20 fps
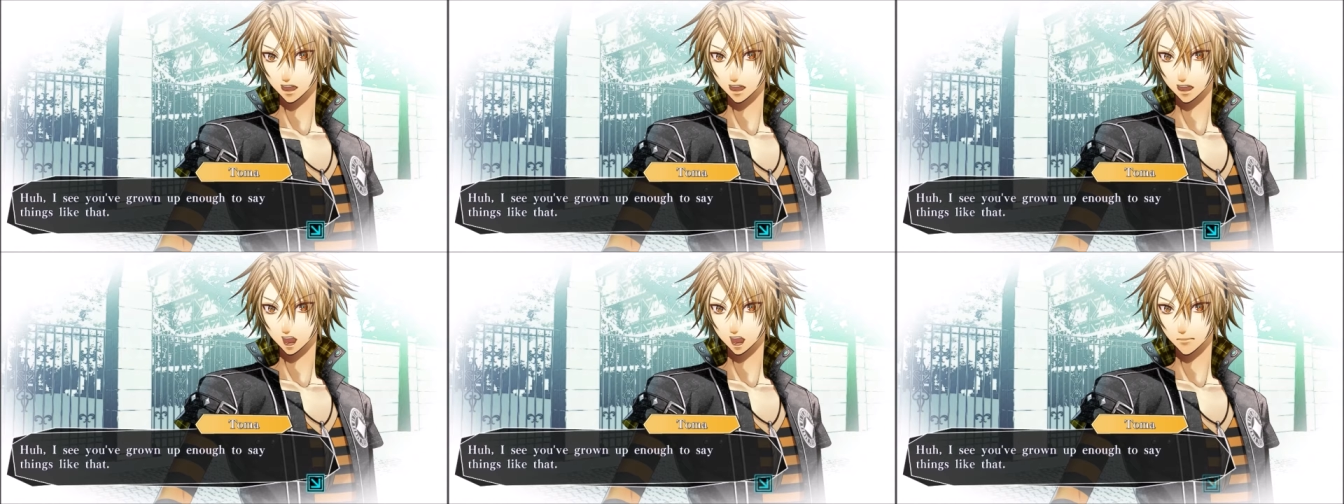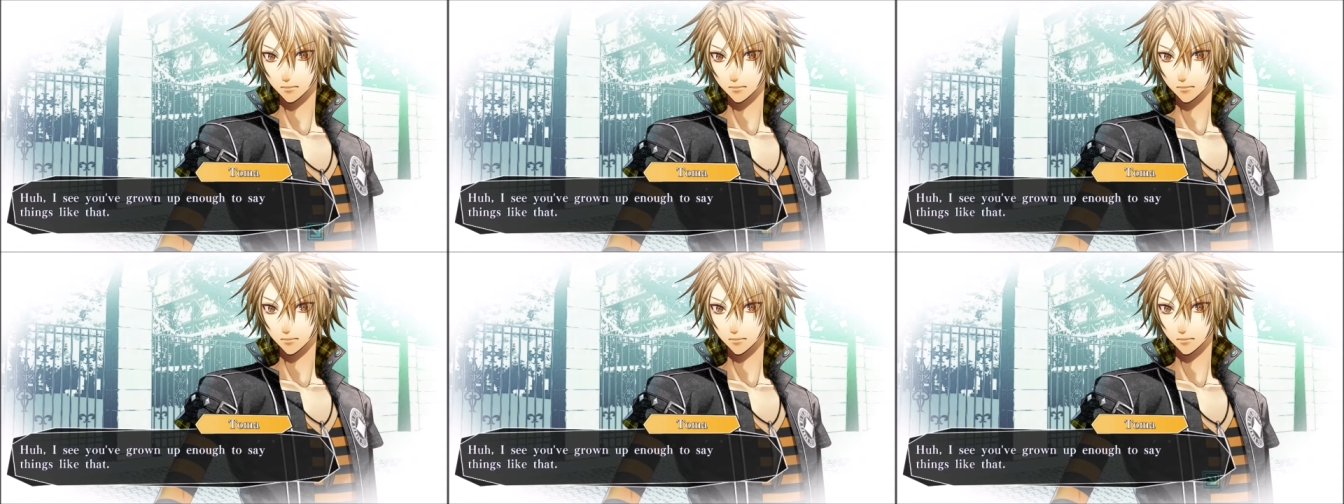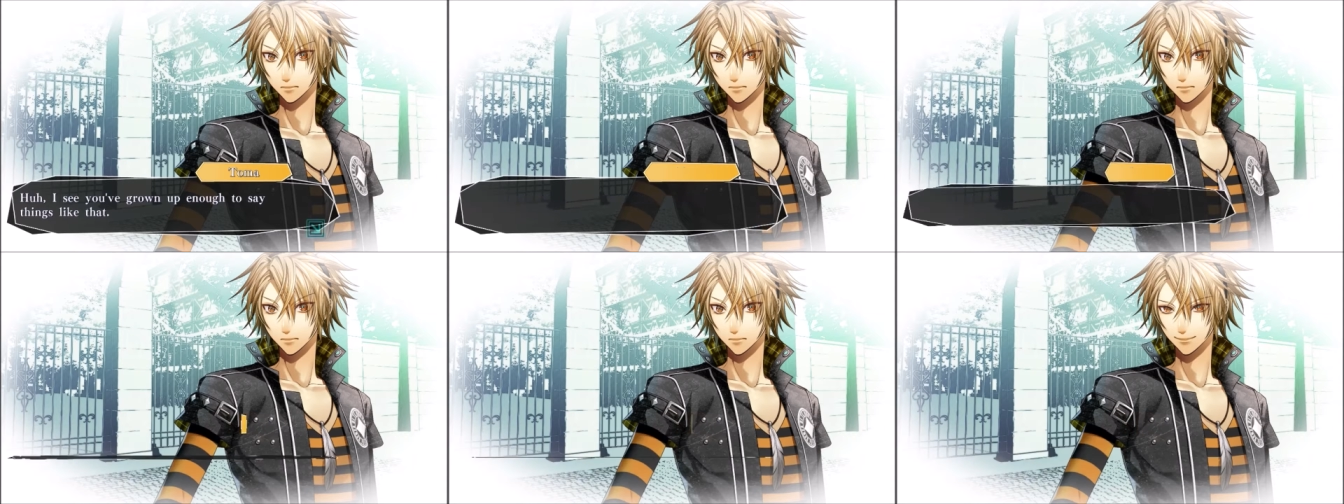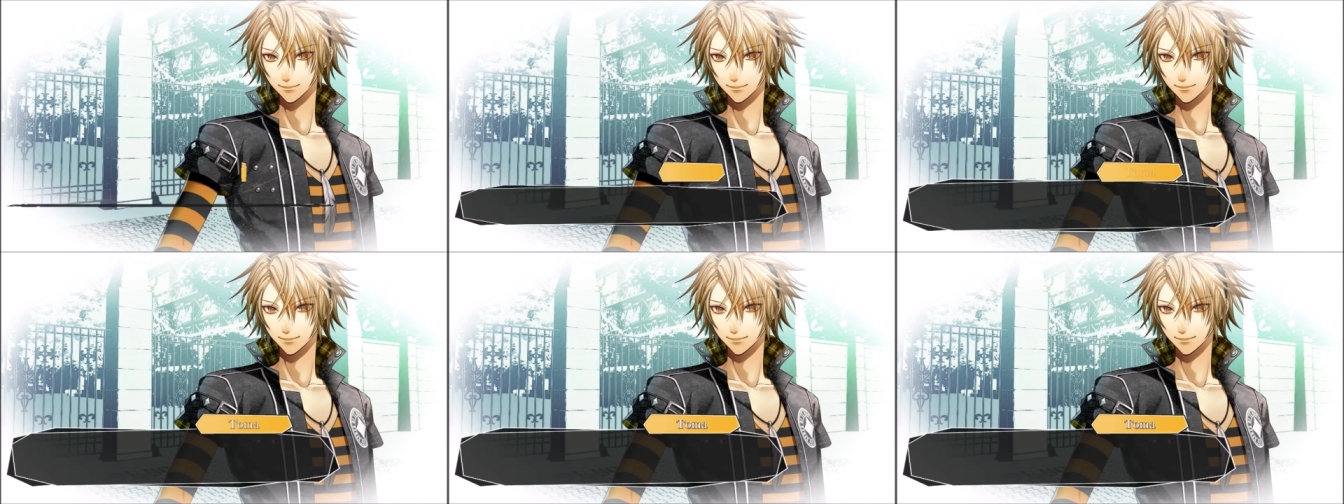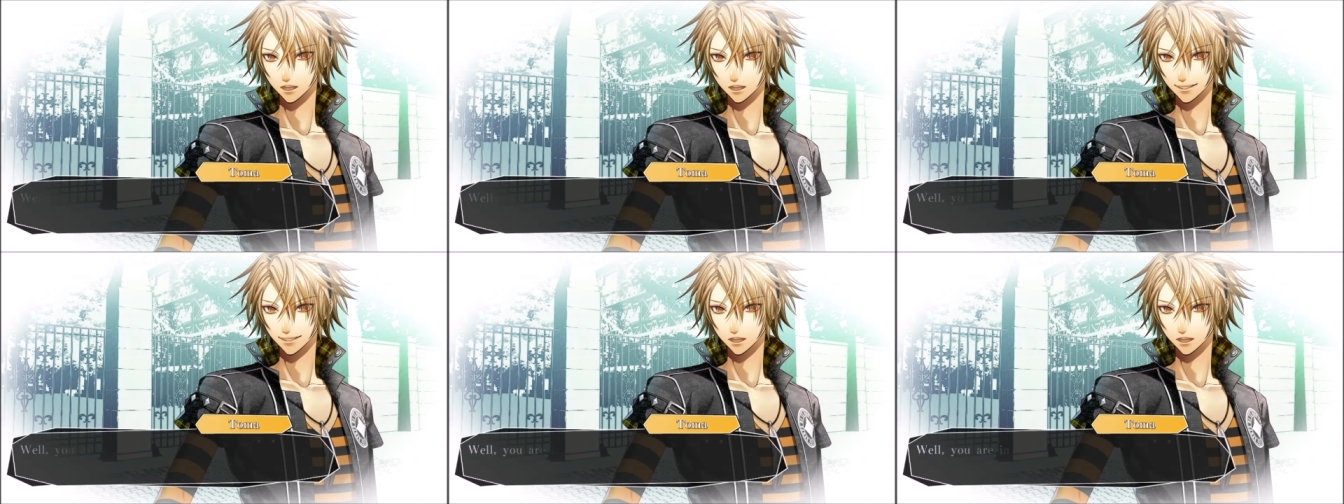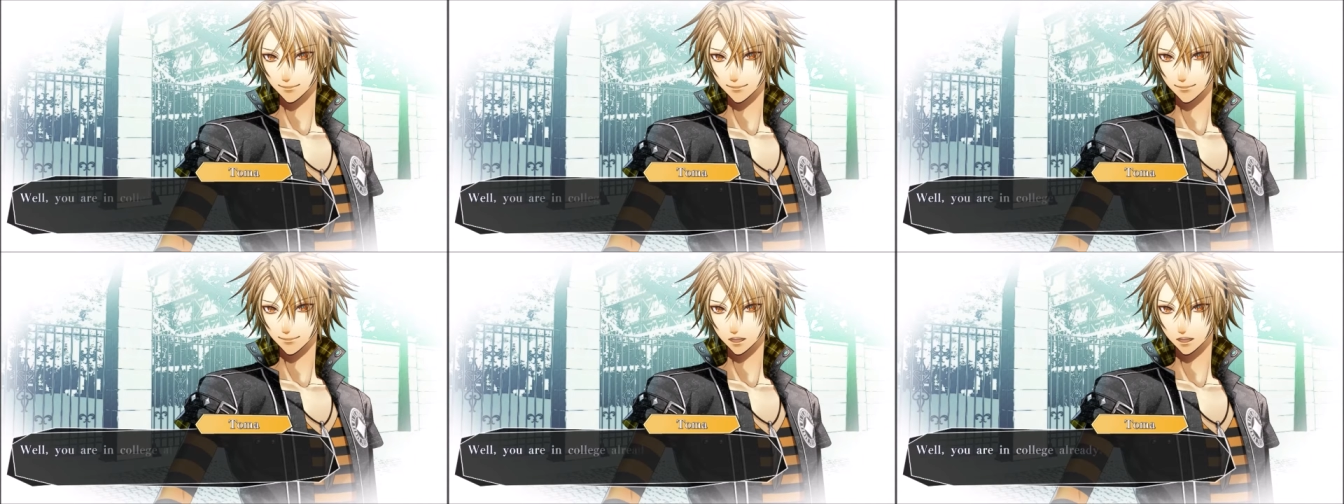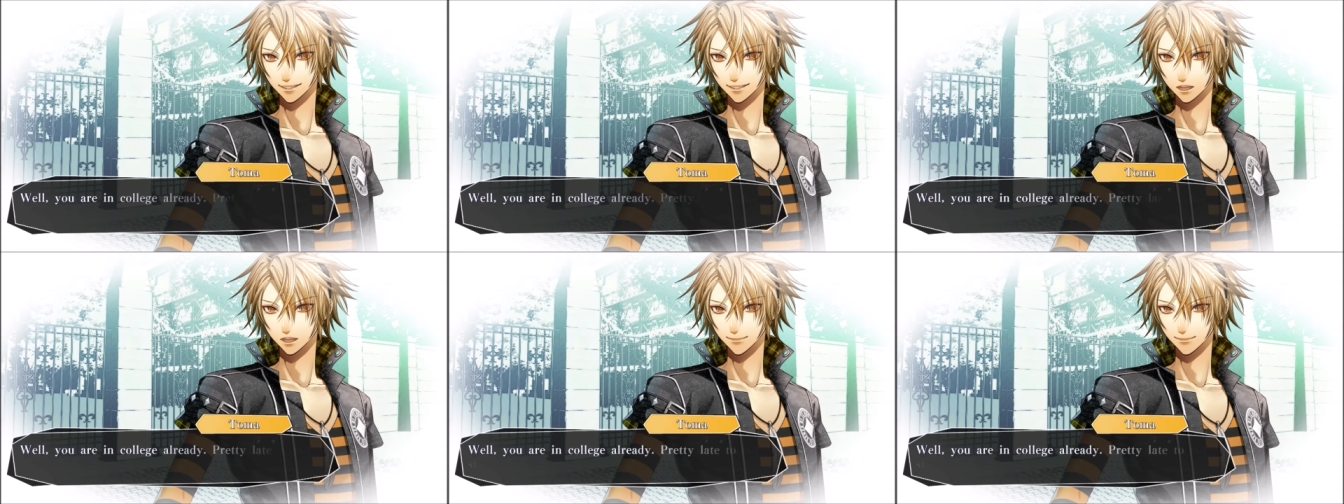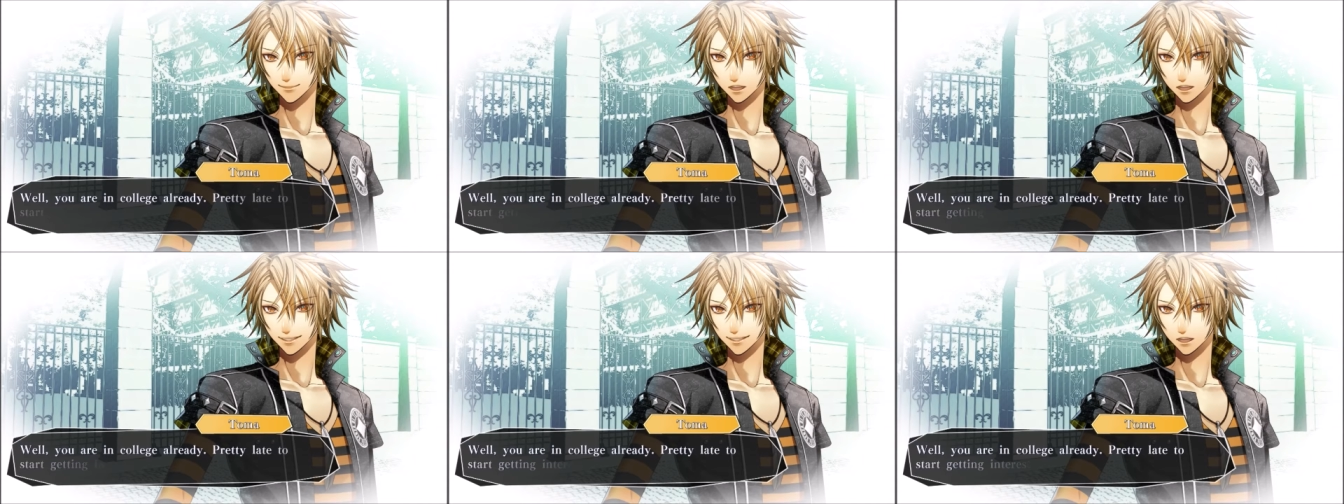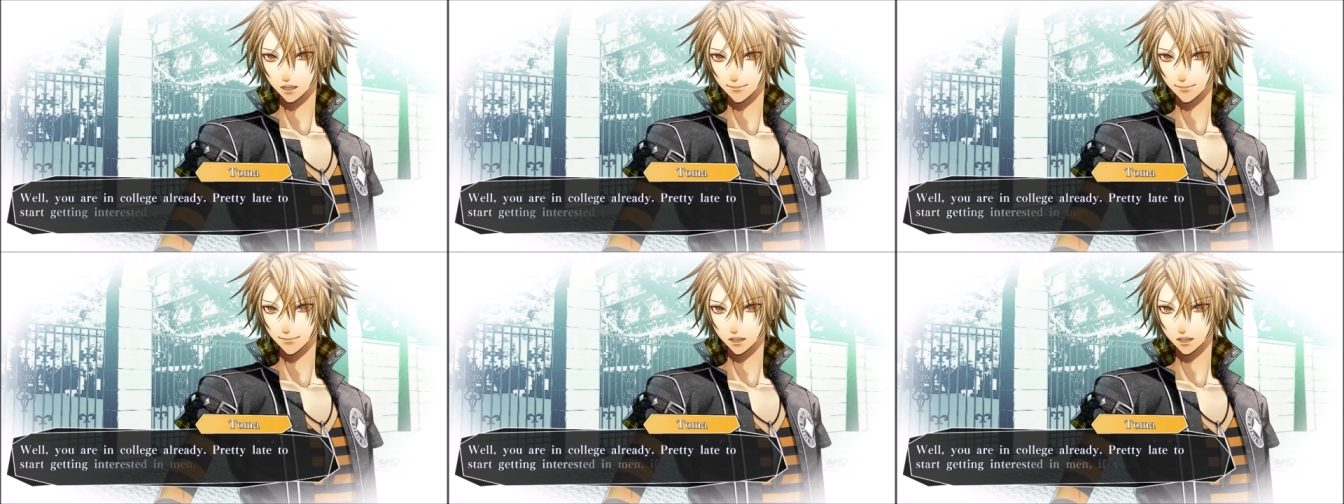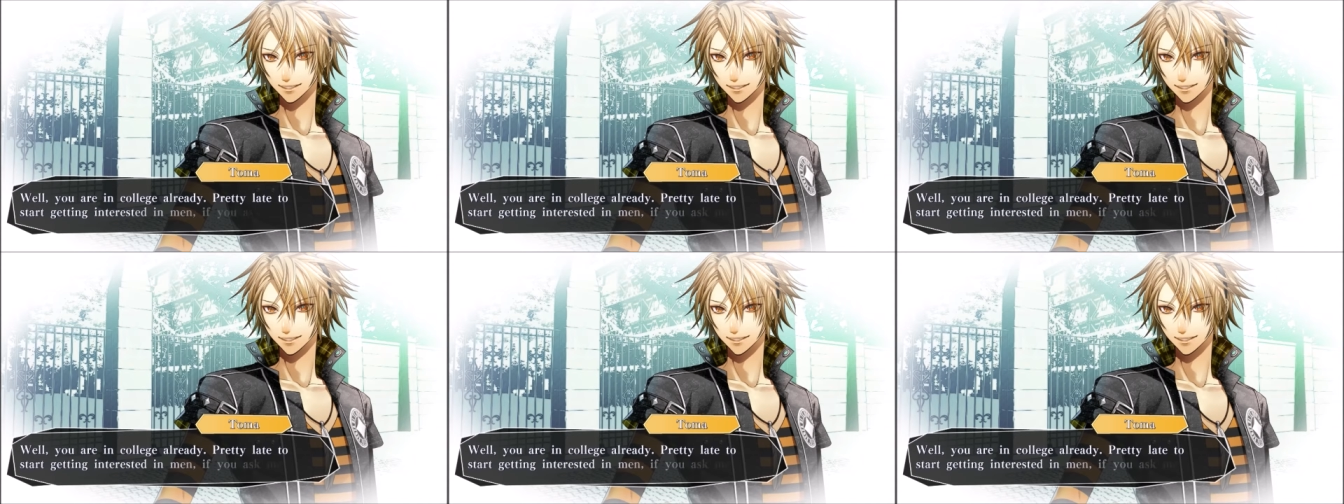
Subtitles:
things like that. Well, you are in